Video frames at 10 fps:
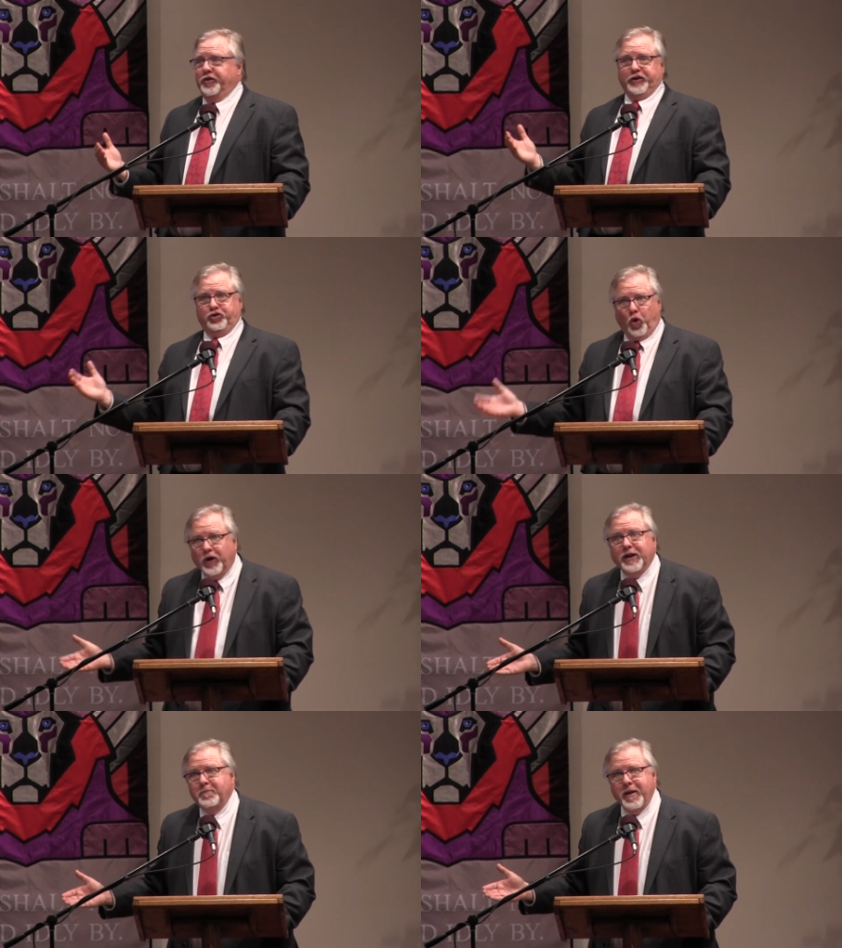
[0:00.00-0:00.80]
The
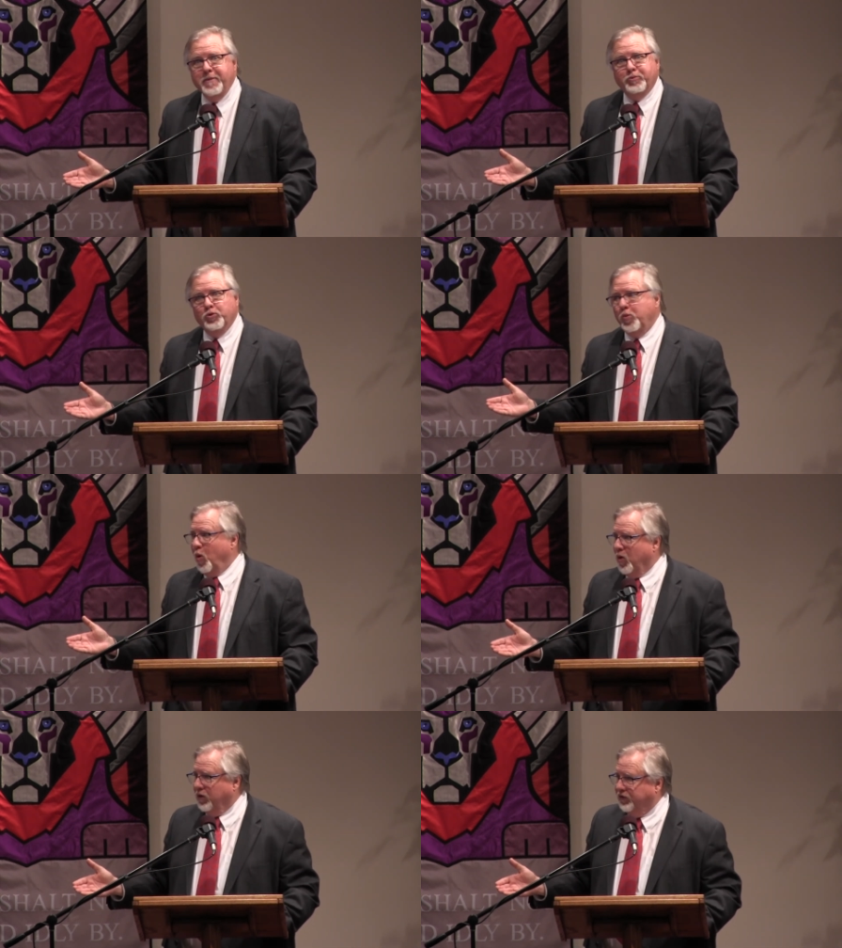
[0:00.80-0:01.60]
toilet paper
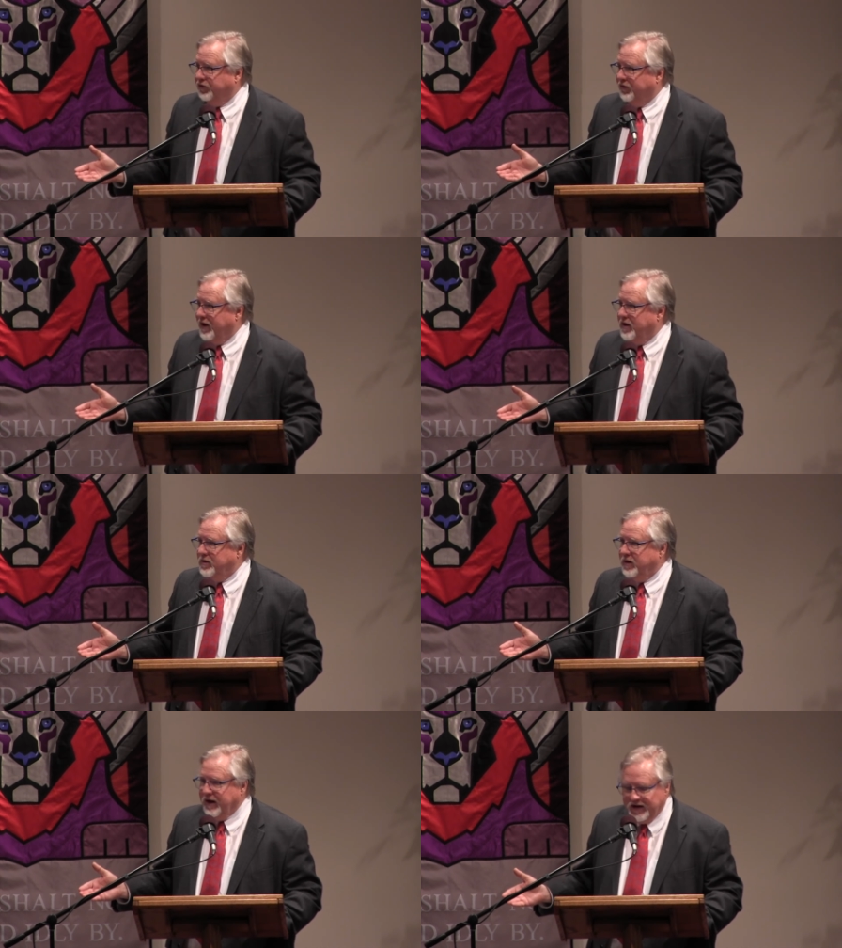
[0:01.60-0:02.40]
wars
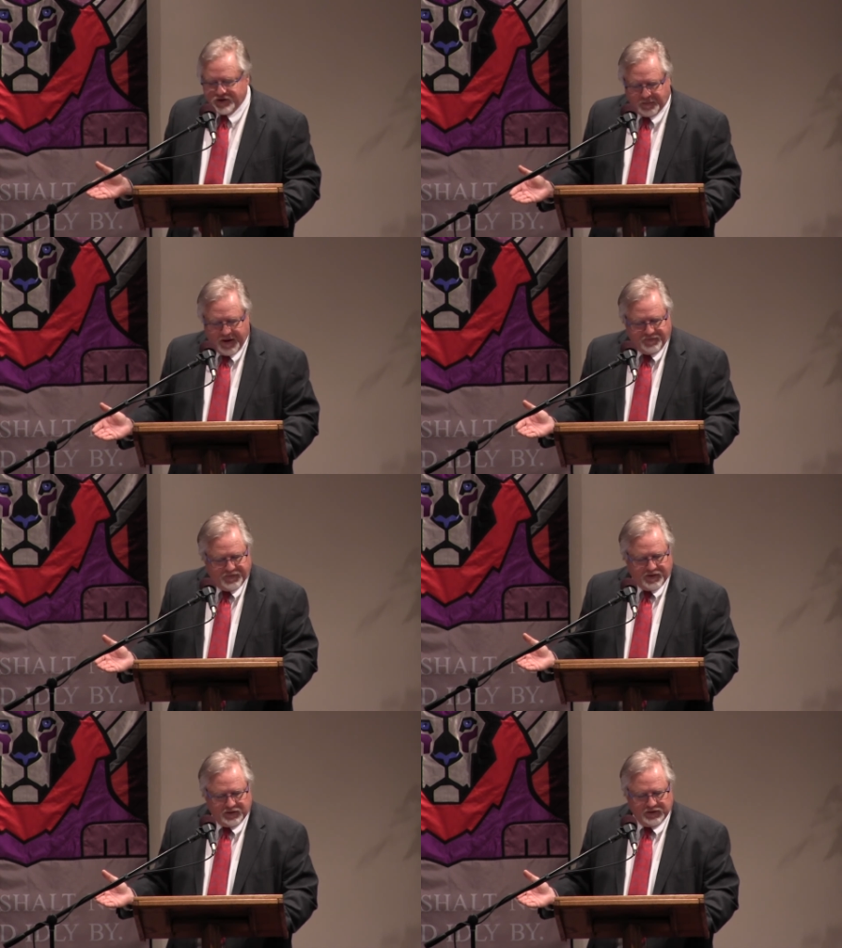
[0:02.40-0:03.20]
in, in
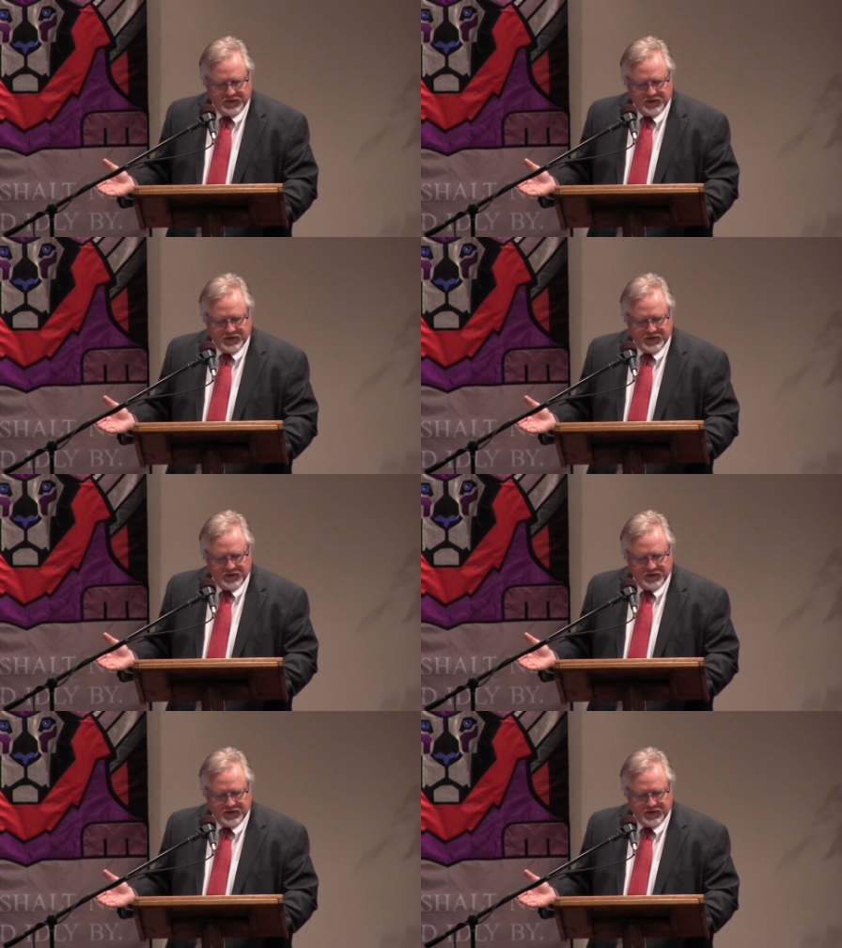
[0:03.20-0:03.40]
Springfield?